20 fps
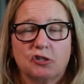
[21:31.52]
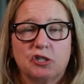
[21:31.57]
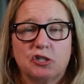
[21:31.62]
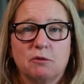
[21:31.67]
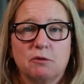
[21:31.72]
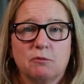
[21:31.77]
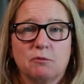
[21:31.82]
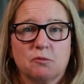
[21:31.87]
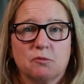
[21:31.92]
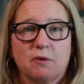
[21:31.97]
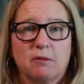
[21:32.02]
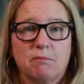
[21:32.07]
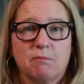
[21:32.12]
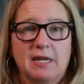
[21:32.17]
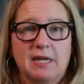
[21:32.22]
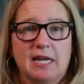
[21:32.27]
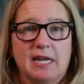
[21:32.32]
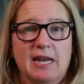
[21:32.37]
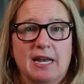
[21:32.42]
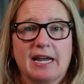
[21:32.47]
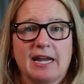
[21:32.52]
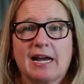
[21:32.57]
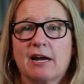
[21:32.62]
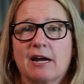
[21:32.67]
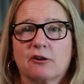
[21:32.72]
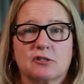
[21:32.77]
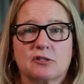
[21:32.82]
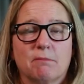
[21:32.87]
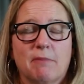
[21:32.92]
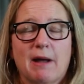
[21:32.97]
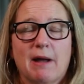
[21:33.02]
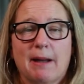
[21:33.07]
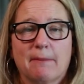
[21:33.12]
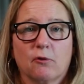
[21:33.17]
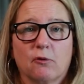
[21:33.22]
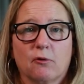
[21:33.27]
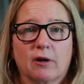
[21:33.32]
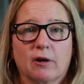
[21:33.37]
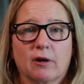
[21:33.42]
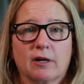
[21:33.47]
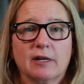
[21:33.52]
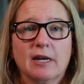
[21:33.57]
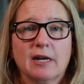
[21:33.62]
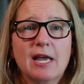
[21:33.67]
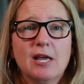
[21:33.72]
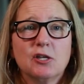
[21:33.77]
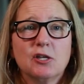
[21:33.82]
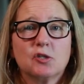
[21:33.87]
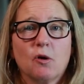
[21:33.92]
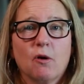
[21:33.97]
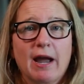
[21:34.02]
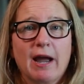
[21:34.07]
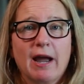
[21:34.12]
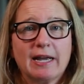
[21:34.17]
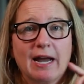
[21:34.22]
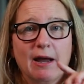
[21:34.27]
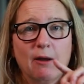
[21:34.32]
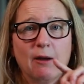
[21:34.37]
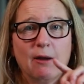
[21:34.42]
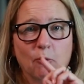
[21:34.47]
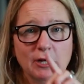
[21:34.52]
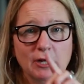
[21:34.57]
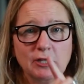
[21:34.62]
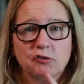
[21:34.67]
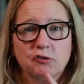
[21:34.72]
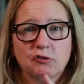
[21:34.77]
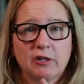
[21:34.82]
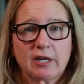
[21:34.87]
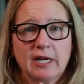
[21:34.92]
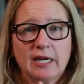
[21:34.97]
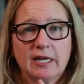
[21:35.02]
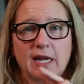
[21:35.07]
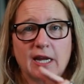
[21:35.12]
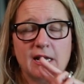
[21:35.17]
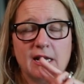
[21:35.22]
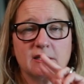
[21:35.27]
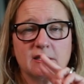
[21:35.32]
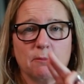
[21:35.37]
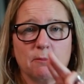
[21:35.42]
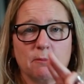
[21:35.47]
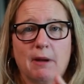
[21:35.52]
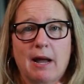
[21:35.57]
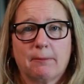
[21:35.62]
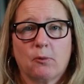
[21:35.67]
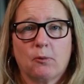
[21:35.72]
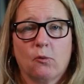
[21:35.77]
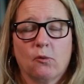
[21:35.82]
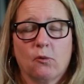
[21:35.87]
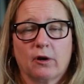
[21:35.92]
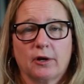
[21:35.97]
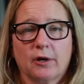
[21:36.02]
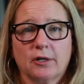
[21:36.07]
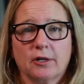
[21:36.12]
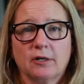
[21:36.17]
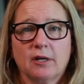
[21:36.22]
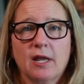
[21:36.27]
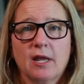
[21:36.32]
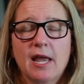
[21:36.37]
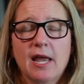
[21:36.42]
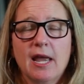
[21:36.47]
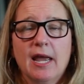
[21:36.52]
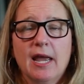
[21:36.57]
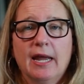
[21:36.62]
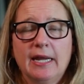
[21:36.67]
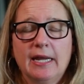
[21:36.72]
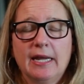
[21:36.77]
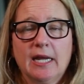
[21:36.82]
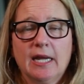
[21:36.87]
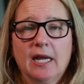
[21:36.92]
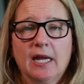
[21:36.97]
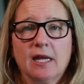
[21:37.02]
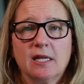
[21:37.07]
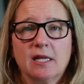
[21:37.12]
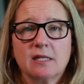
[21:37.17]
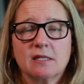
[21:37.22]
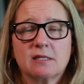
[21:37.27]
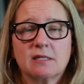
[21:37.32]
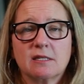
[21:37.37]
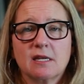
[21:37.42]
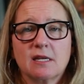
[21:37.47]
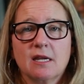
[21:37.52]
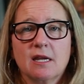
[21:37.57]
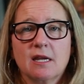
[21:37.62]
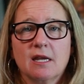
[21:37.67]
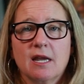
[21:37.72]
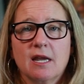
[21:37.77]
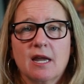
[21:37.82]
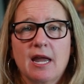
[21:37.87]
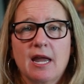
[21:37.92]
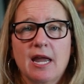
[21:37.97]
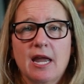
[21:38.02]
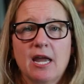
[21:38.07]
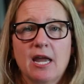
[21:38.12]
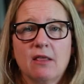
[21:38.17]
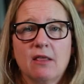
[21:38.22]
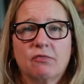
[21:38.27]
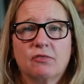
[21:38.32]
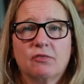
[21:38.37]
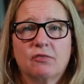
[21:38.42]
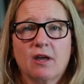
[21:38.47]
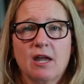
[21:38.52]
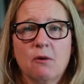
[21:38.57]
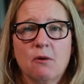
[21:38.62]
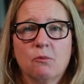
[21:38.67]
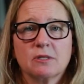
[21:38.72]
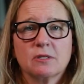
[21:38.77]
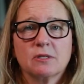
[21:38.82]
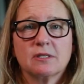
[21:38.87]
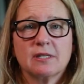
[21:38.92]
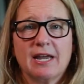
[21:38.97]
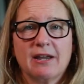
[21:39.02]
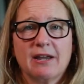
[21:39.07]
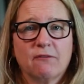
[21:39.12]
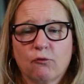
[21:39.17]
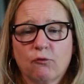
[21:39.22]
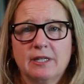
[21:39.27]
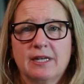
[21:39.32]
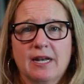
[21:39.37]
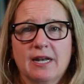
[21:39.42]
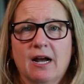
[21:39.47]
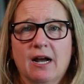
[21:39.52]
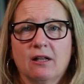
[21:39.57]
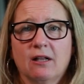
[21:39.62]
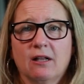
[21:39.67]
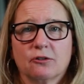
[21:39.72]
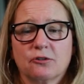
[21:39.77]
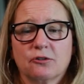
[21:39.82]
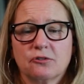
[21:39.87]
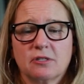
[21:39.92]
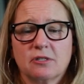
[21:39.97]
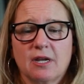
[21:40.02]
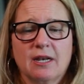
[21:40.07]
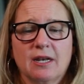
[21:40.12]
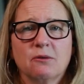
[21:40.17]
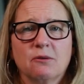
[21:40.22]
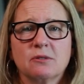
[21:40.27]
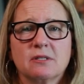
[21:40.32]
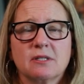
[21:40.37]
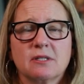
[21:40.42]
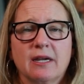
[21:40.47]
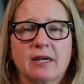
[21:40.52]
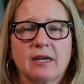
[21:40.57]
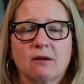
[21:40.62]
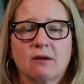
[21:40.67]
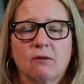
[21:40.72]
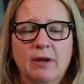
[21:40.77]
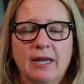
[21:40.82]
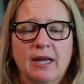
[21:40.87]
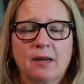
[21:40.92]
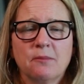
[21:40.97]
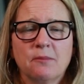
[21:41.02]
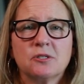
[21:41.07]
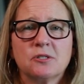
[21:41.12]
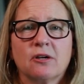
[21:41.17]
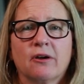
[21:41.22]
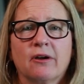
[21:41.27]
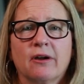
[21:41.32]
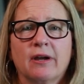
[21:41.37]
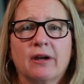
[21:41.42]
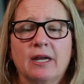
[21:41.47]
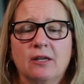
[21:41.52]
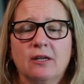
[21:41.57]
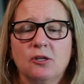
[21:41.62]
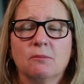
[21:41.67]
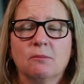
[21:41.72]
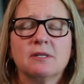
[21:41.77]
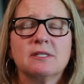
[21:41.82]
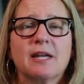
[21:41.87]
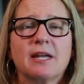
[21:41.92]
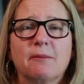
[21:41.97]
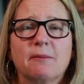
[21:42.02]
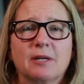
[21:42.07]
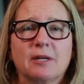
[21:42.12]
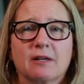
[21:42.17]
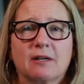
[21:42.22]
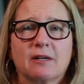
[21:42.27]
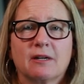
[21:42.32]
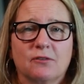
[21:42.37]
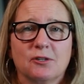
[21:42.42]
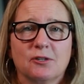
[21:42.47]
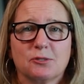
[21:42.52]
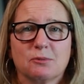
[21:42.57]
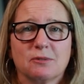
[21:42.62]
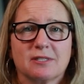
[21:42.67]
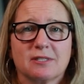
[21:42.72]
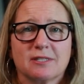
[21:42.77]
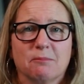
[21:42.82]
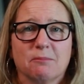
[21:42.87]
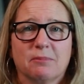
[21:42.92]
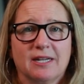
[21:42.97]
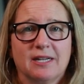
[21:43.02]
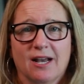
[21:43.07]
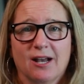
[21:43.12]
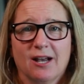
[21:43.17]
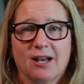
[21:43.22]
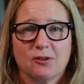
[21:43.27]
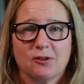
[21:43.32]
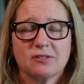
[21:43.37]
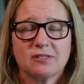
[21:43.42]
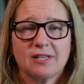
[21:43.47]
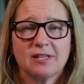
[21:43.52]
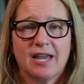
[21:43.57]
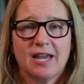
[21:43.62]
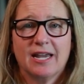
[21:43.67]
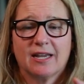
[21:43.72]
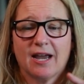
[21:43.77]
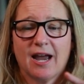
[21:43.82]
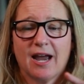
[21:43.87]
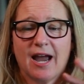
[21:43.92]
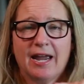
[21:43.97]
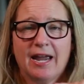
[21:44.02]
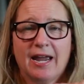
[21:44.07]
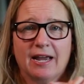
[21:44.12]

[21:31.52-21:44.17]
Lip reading: she was with me, and I got her some popcorn. So I got one drink and some popcorn, and it was like $40. And I was like, wait, I'm sorry, you must have me confused with somebody else. Like I